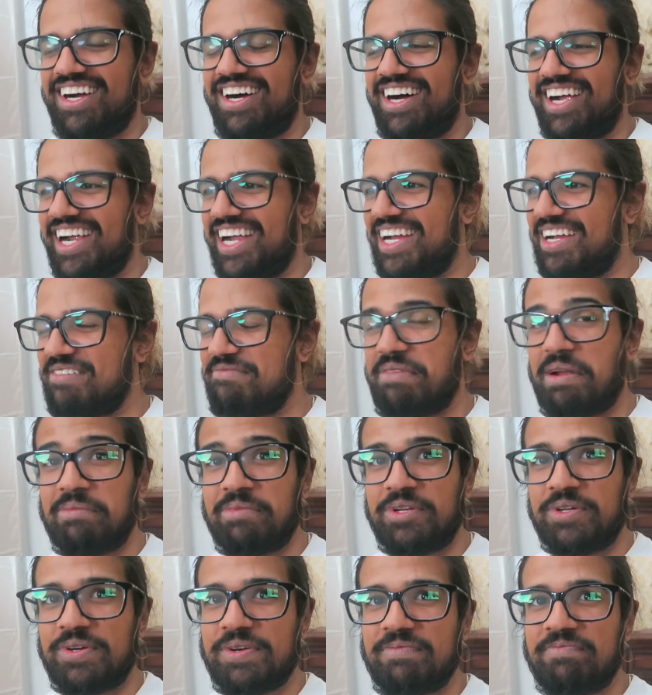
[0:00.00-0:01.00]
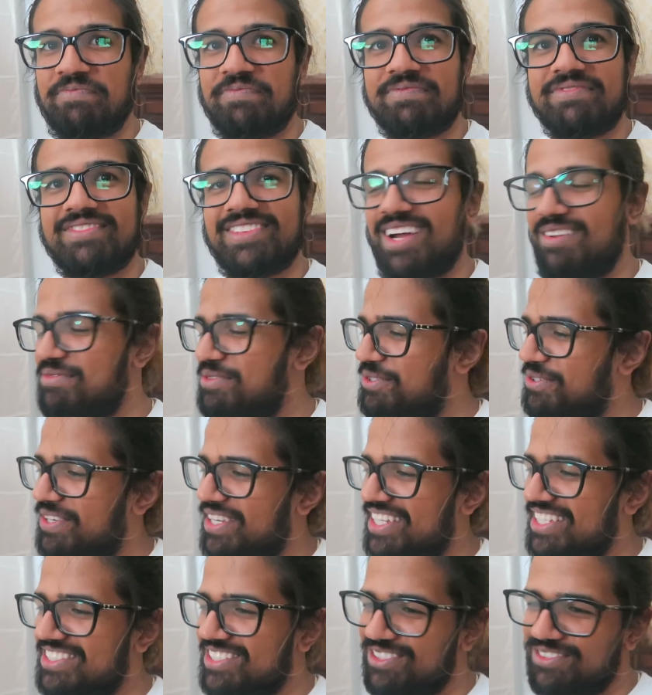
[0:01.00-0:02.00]
Alright, but I'm gonna do
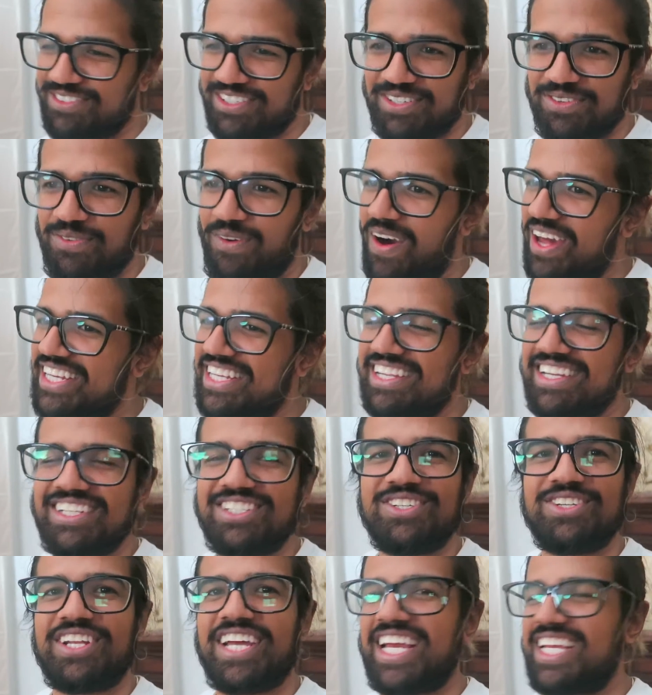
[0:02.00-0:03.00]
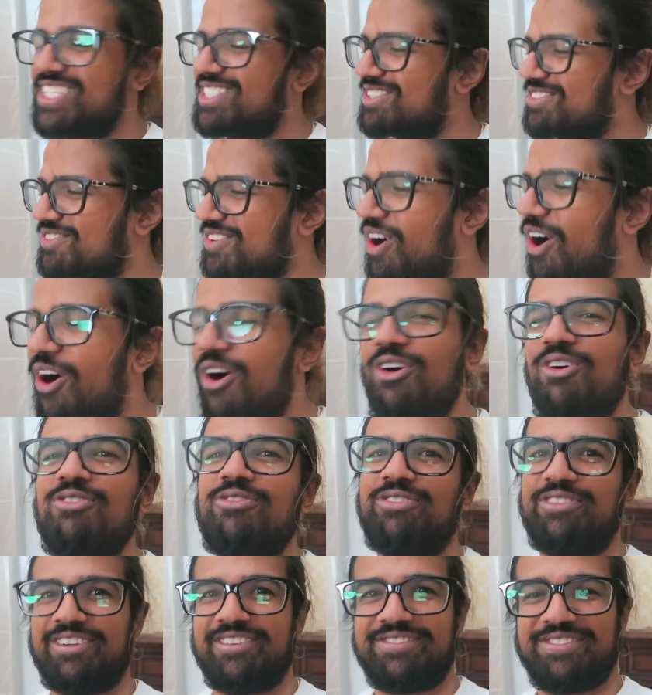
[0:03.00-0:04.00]
it. It's over. Wadi, dude, it's
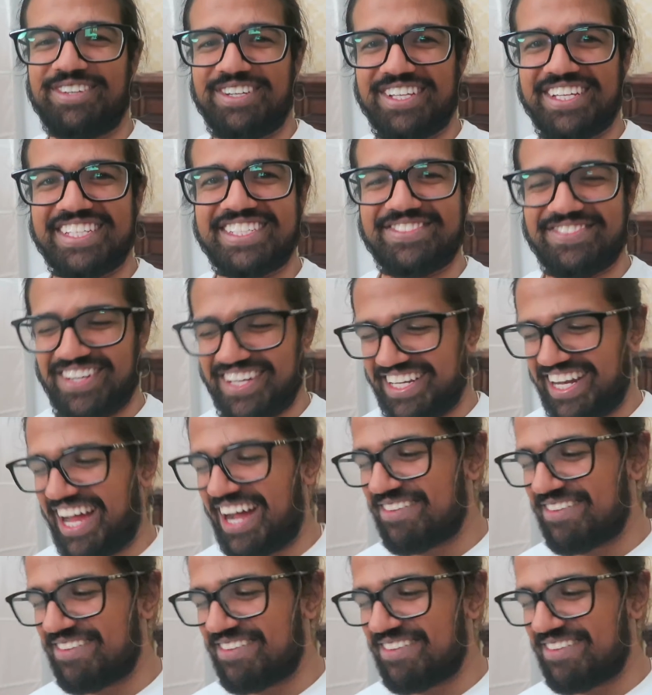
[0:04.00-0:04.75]
over for this run.